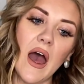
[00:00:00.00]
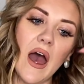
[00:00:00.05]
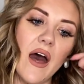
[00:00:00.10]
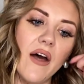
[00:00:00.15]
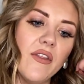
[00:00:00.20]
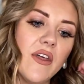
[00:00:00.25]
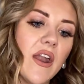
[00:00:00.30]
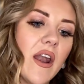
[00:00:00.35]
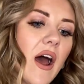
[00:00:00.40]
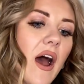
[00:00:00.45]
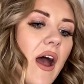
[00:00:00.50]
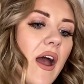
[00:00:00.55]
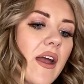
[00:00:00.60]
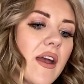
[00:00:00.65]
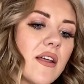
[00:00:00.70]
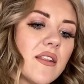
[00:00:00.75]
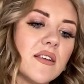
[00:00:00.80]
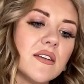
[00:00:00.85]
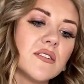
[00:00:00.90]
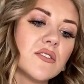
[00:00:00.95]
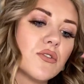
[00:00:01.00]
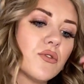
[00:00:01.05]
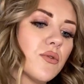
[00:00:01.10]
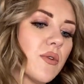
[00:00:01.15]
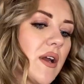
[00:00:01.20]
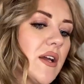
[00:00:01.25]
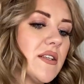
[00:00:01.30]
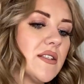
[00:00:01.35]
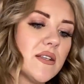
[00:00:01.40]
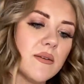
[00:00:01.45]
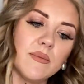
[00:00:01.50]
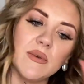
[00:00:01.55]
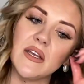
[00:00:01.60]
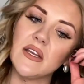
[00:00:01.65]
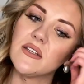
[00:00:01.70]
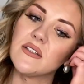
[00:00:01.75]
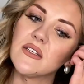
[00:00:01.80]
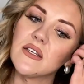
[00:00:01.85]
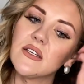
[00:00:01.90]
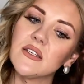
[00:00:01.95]
And then I get these crazy
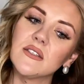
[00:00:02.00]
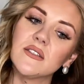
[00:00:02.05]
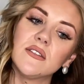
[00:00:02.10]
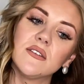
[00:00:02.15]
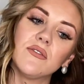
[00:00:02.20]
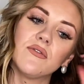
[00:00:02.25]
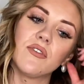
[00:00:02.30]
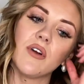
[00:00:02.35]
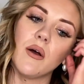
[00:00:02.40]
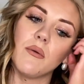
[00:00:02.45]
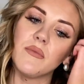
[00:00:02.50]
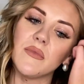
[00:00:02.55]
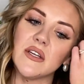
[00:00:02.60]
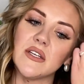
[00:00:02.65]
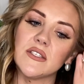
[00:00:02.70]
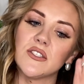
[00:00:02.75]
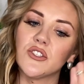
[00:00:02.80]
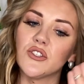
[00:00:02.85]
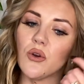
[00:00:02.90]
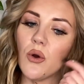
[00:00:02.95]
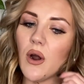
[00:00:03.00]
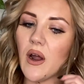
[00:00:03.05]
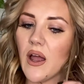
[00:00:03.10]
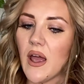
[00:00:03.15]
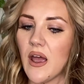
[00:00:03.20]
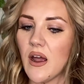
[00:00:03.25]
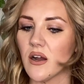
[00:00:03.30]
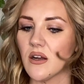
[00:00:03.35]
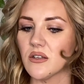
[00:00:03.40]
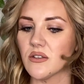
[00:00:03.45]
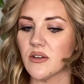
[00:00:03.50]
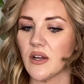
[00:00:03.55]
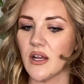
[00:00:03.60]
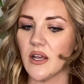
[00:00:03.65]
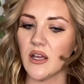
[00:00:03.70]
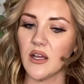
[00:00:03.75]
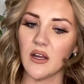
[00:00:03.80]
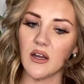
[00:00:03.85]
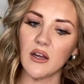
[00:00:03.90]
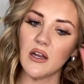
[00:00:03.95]
pieces from these short hairs
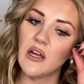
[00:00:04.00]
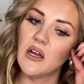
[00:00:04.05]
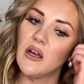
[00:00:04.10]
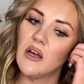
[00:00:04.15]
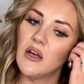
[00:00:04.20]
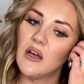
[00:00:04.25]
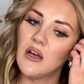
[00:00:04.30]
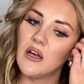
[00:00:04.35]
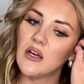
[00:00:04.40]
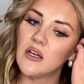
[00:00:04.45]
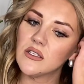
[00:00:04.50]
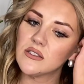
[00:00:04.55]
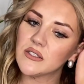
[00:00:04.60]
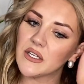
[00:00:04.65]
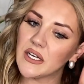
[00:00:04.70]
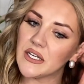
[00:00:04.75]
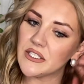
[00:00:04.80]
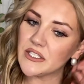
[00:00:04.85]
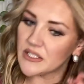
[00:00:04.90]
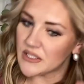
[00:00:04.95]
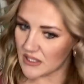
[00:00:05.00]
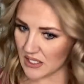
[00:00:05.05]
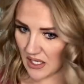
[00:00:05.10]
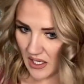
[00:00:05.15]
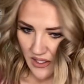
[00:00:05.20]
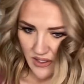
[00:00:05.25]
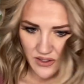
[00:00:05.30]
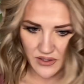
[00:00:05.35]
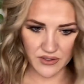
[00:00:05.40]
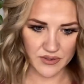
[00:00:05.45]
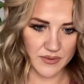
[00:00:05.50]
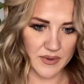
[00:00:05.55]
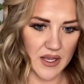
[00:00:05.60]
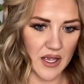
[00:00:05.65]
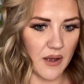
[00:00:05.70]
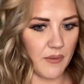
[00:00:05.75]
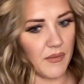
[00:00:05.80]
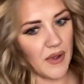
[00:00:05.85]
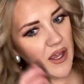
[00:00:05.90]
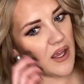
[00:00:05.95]
right here. So I just tuck those
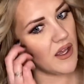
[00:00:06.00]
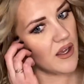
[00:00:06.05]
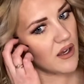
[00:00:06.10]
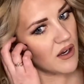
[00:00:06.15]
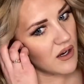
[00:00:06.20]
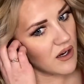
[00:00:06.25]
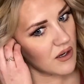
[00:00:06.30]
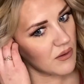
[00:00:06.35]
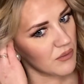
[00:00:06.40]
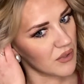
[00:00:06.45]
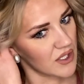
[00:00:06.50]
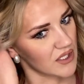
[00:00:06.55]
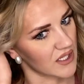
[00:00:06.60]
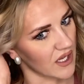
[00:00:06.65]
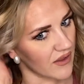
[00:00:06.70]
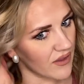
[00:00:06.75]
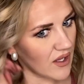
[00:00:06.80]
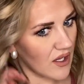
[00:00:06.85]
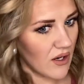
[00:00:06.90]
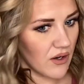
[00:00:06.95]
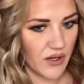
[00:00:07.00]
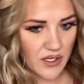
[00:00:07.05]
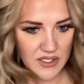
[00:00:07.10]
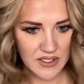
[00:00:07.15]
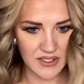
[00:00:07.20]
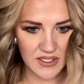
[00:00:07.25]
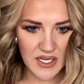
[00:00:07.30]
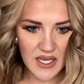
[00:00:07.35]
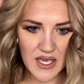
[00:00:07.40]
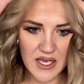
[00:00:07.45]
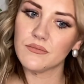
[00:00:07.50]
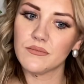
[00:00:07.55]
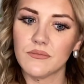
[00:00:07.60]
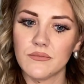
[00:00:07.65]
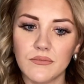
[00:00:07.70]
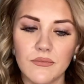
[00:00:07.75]
behind my ear and pretend they don't exist.